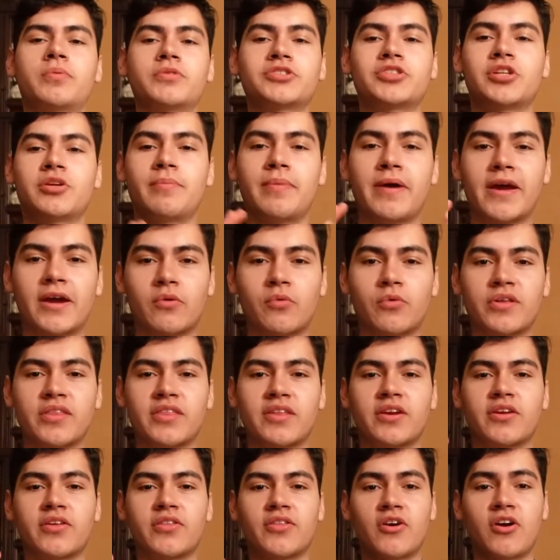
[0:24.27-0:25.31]
Pusher back
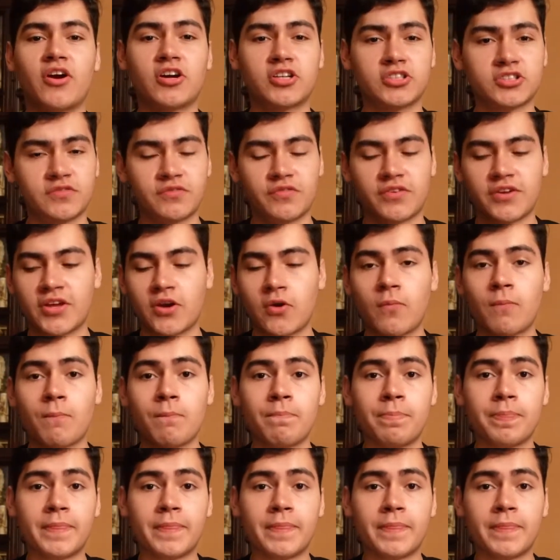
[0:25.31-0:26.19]
with another awesome video.